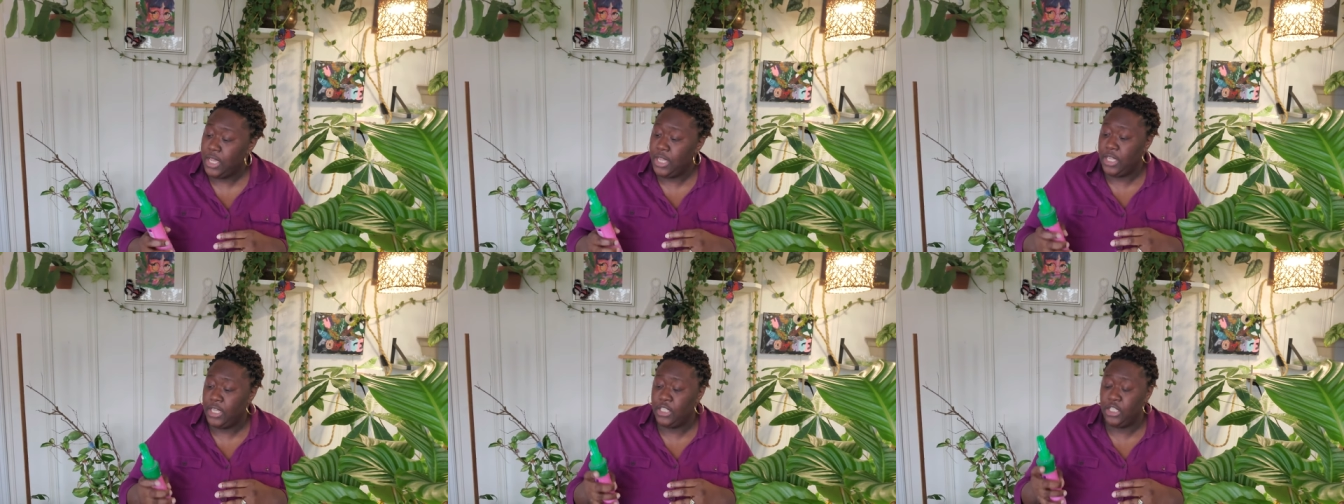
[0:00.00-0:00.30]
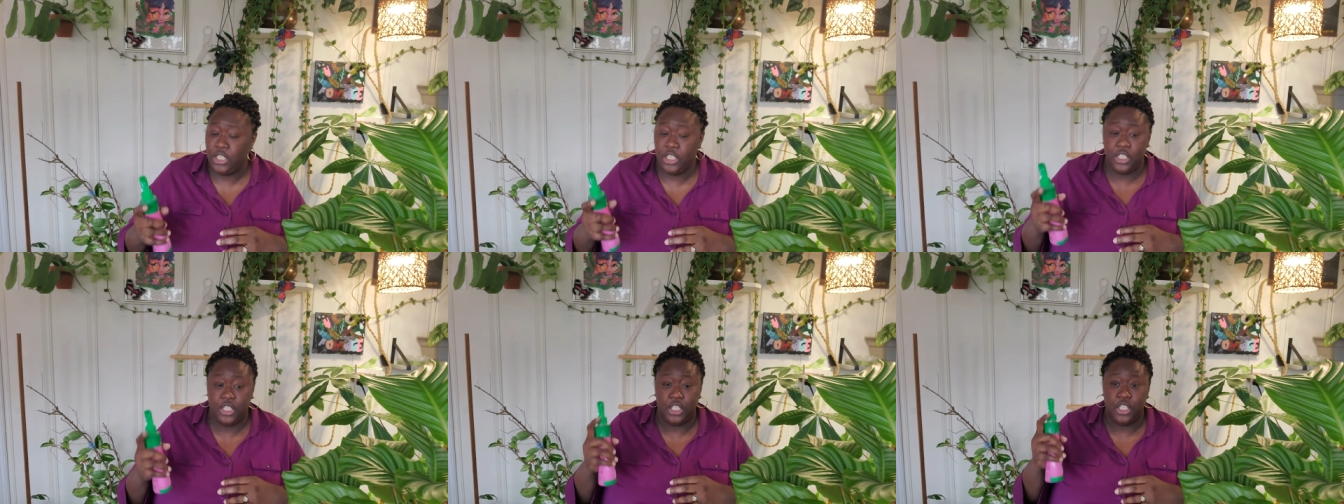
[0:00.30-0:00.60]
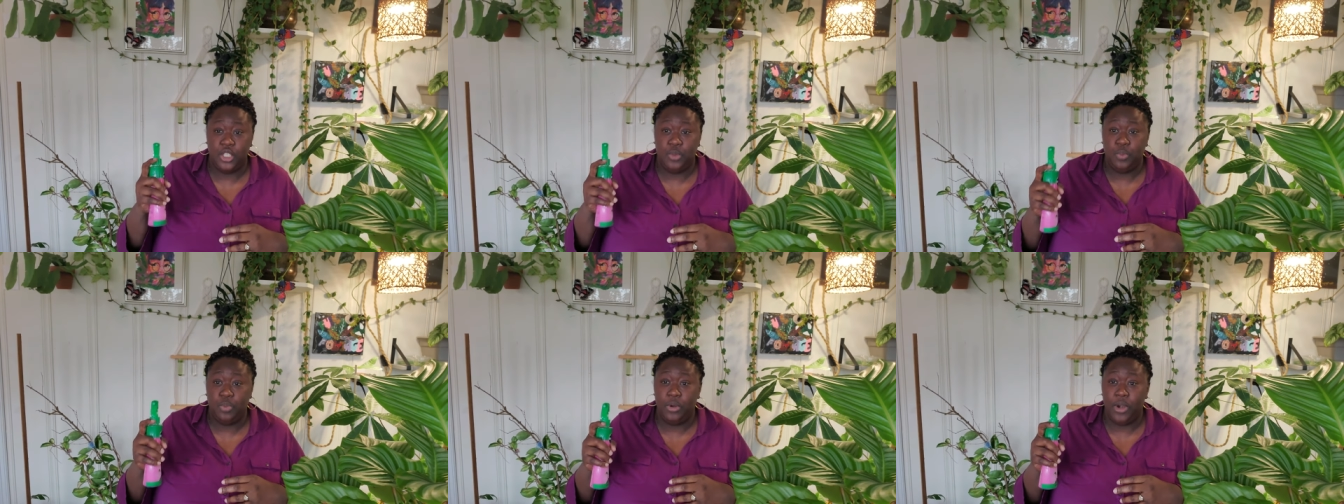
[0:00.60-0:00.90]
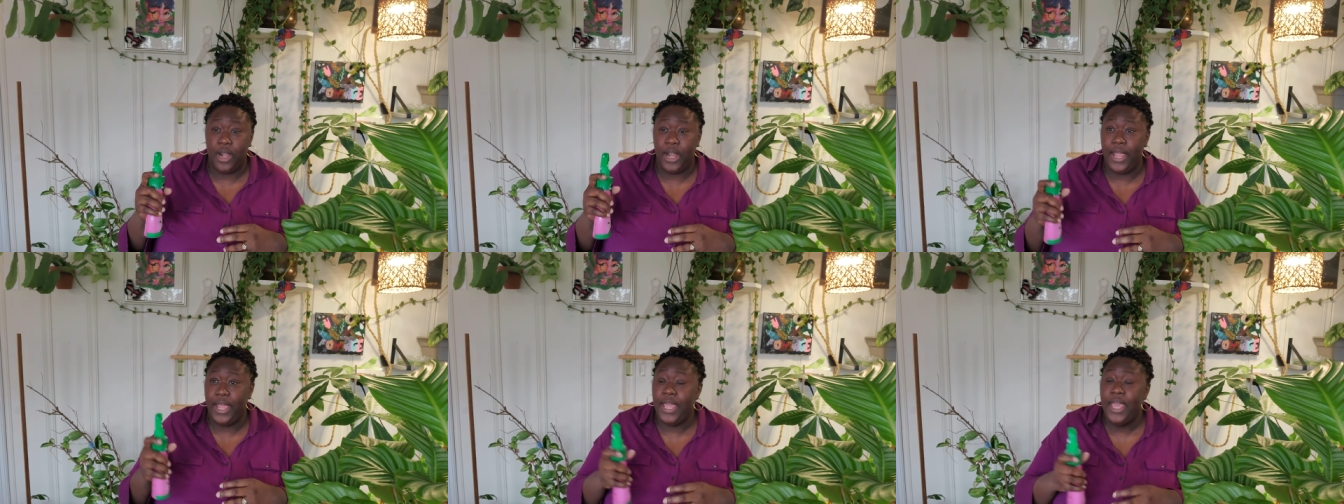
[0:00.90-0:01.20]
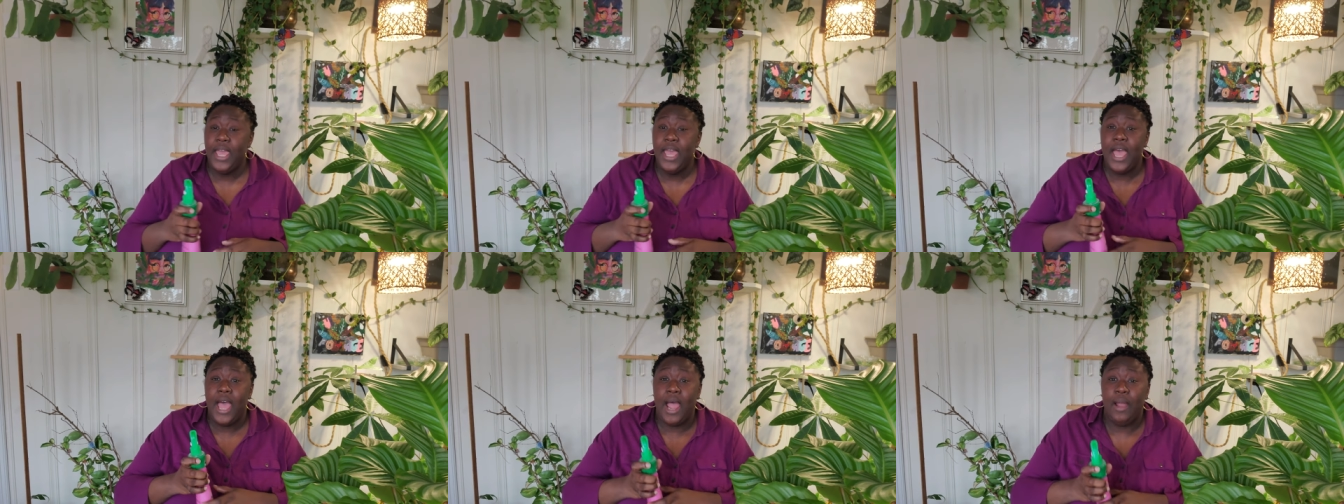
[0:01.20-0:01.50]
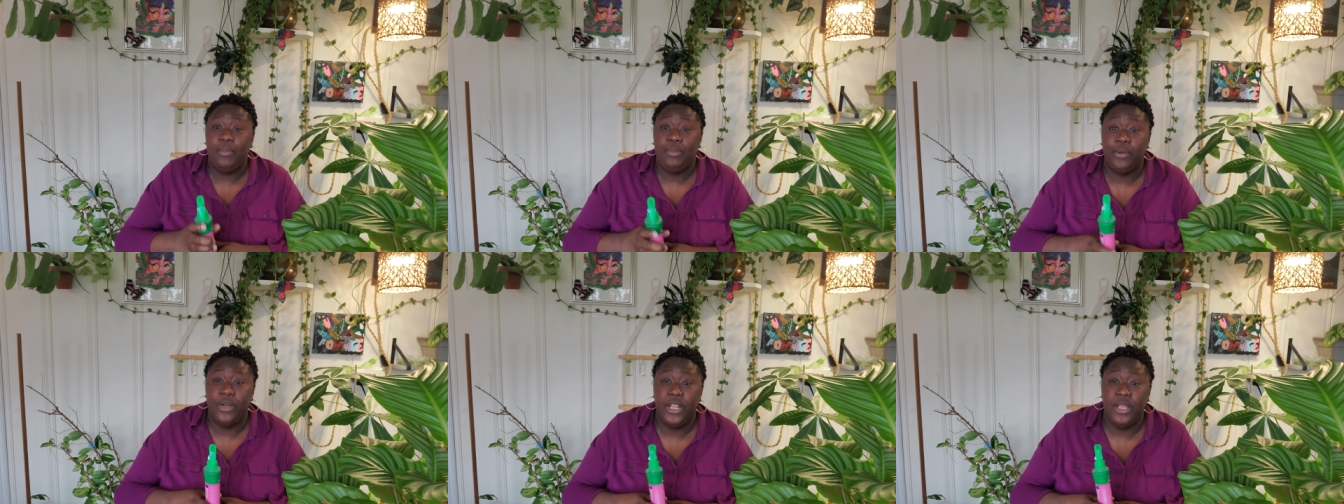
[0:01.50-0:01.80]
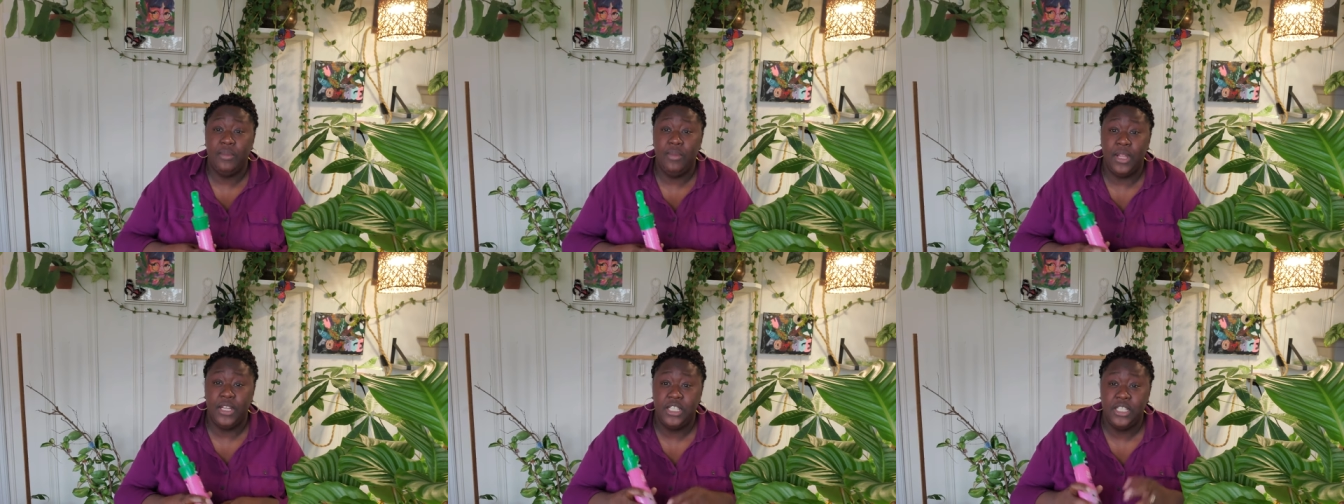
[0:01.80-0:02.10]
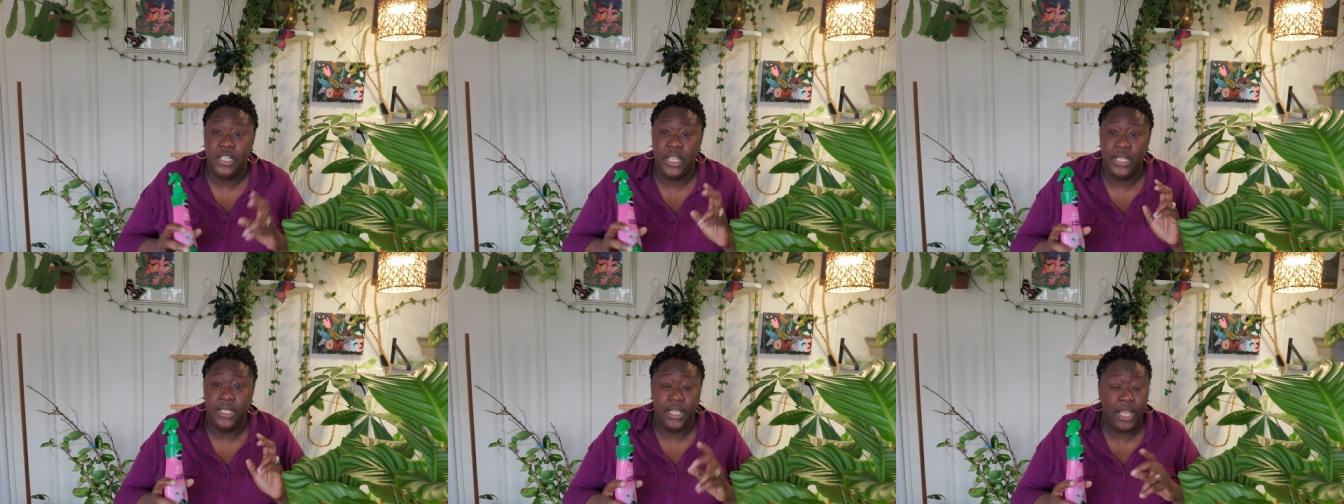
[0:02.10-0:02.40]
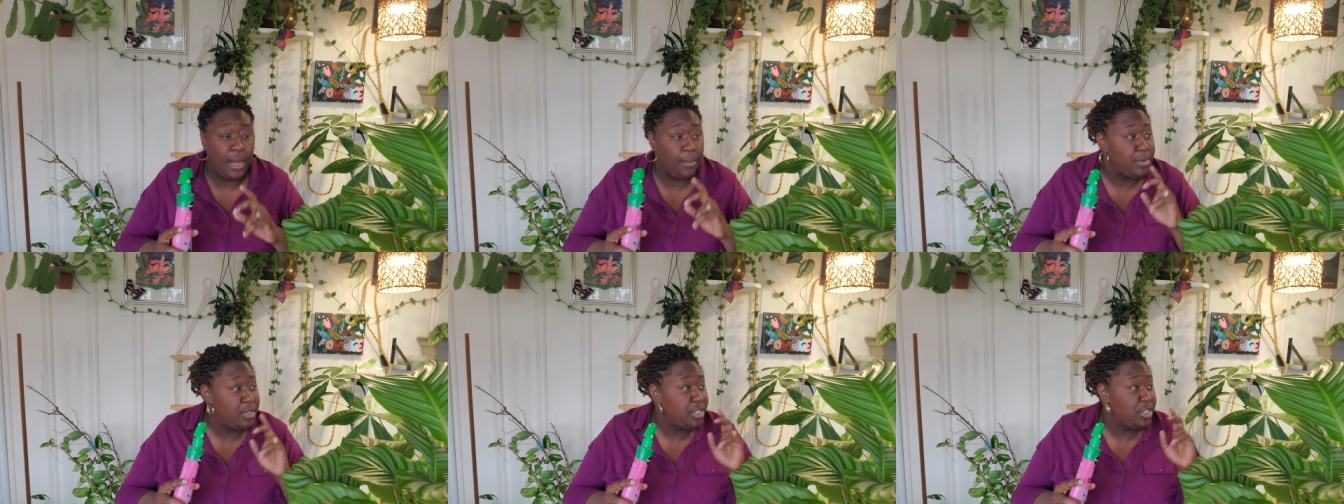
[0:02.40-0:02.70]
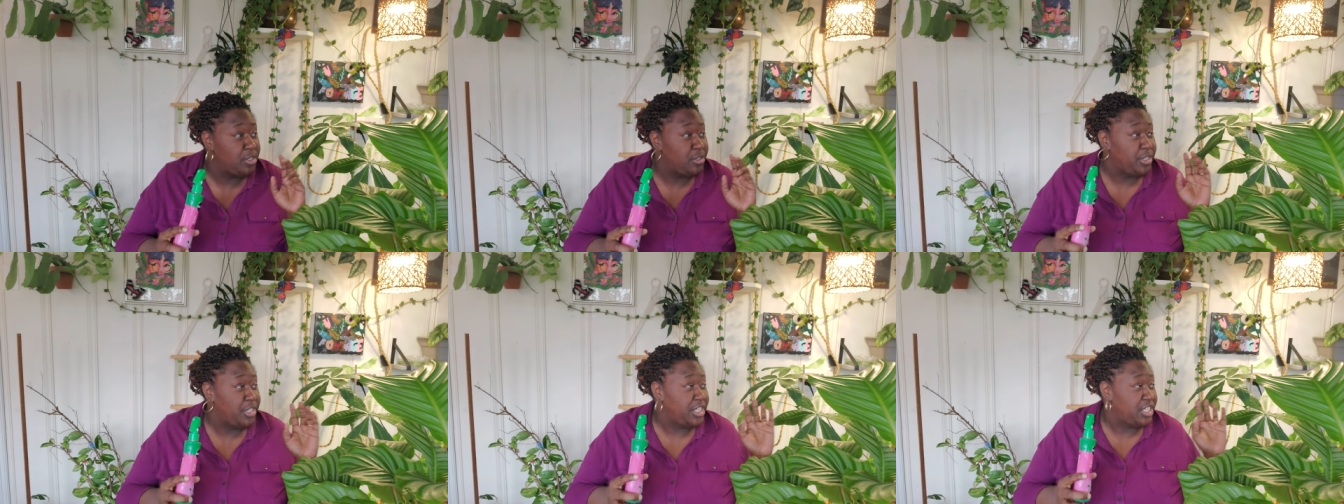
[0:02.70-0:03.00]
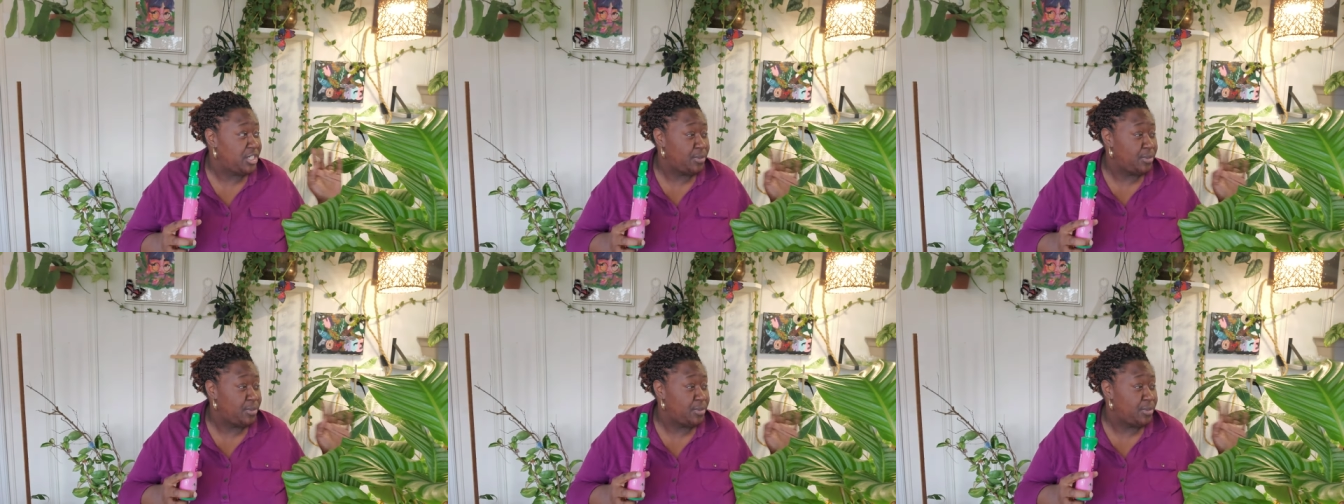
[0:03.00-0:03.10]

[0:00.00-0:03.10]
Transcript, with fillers: It's just a spray. I pretty much take the opportunity,